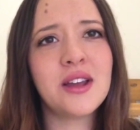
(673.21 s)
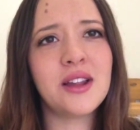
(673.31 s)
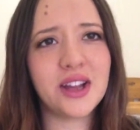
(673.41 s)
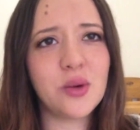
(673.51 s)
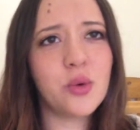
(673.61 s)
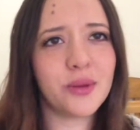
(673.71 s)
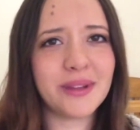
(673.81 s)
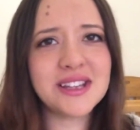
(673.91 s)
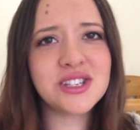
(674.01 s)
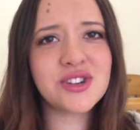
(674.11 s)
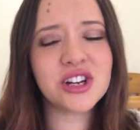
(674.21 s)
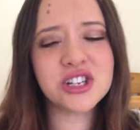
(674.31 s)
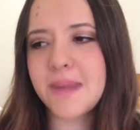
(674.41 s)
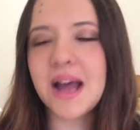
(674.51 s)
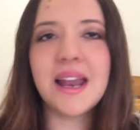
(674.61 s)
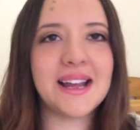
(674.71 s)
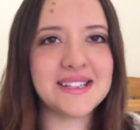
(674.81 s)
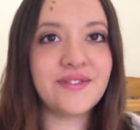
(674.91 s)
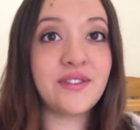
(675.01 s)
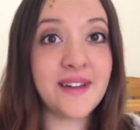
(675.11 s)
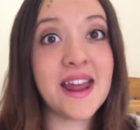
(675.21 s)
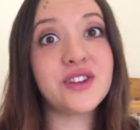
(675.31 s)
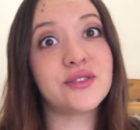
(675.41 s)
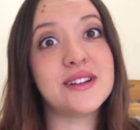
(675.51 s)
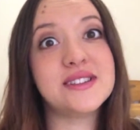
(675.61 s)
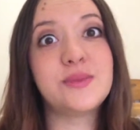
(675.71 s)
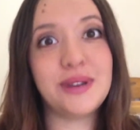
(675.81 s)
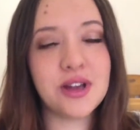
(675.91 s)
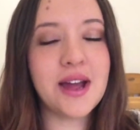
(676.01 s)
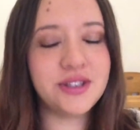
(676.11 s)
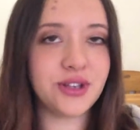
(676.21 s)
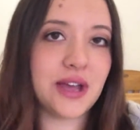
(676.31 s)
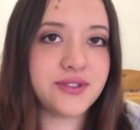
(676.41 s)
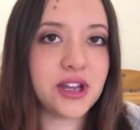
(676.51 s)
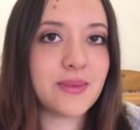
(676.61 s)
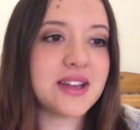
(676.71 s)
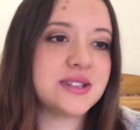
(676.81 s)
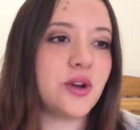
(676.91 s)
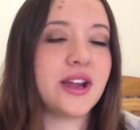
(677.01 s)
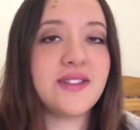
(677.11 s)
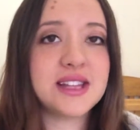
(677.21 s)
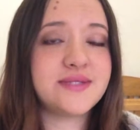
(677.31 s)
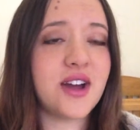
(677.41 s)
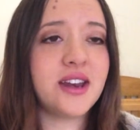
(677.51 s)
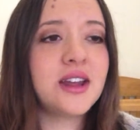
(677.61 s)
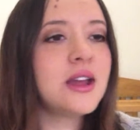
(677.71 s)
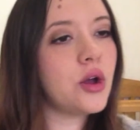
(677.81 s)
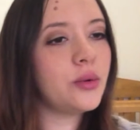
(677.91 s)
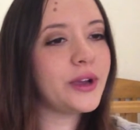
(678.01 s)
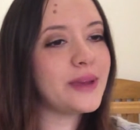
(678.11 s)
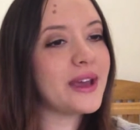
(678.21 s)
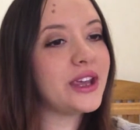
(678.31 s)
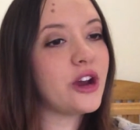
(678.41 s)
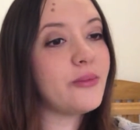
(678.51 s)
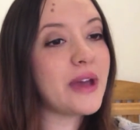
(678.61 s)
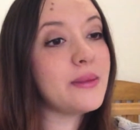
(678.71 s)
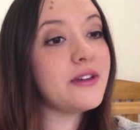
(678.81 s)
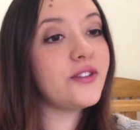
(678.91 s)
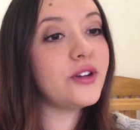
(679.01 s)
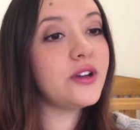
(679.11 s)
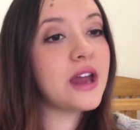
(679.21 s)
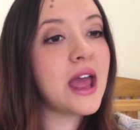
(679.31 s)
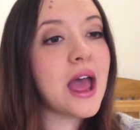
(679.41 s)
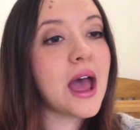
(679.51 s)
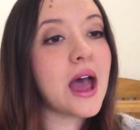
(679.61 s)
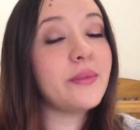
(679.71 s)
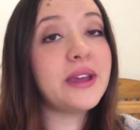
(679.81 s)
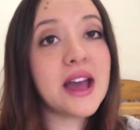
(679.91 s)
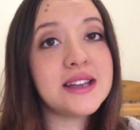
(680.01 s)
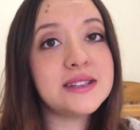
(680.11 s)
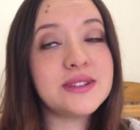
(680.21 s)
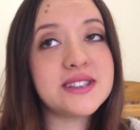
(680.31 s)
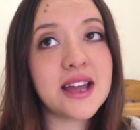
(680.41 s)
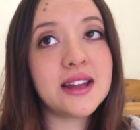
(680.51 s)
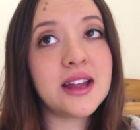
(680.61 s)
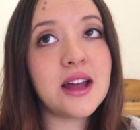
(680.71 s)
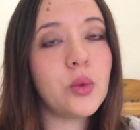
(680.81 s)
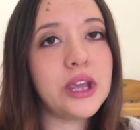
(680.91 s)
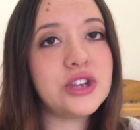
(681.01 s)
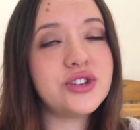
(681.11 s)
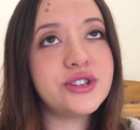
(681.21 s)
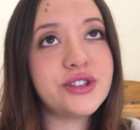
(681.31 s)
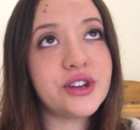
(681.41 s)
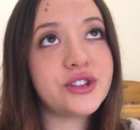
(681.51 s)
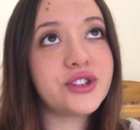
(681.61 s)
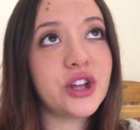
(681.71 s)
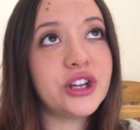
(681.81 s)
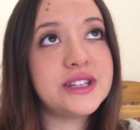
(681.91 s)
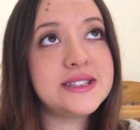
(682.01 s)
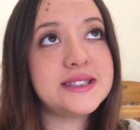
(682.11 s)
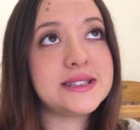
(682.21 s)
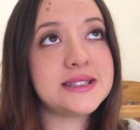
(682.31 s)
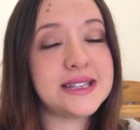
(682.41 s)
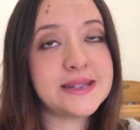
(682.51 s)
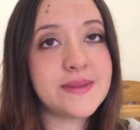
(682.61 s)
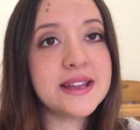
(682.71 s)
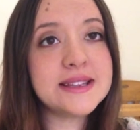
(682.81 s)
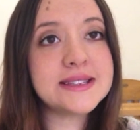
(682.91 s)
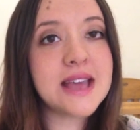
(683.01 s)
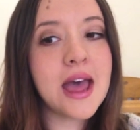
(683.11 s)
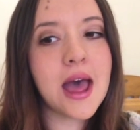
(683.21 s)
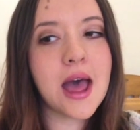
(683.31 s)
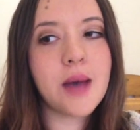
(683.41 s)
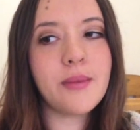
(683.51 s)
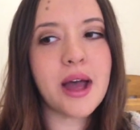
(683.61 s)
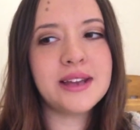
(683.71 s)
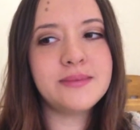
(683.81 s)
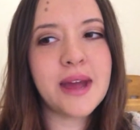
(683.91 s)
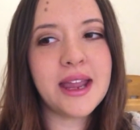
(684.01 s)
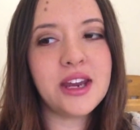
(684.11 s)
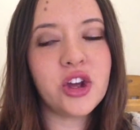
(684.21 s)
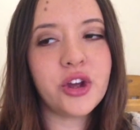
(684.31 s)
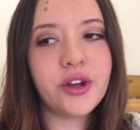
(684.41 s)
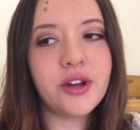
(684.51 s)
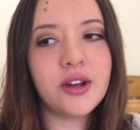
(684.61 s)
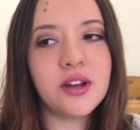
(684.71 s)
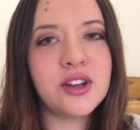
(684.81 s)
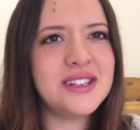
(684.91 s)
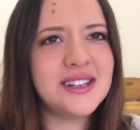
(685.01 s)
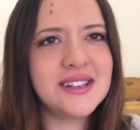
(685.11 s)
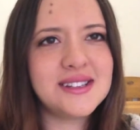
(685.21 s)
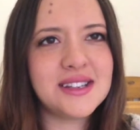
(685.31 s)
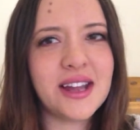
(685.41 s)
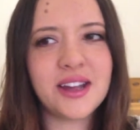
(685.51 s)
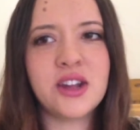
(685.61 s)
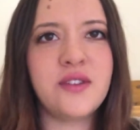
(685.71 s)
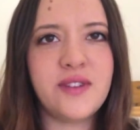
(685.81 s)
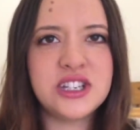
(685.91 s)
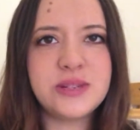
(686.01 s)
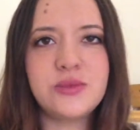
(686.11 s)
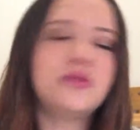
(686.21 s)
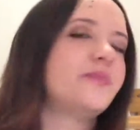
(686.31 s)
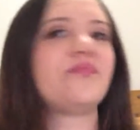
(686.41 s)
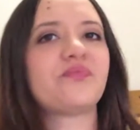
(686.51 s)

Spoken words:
like a workplace structure. But like I said, for financial reasons, I do have to go back to work, and that's fine. Will you make your own baby food? Yeah, I did with Taylor. We introduced her to solids 6 months. I made her dinners, like her vegetable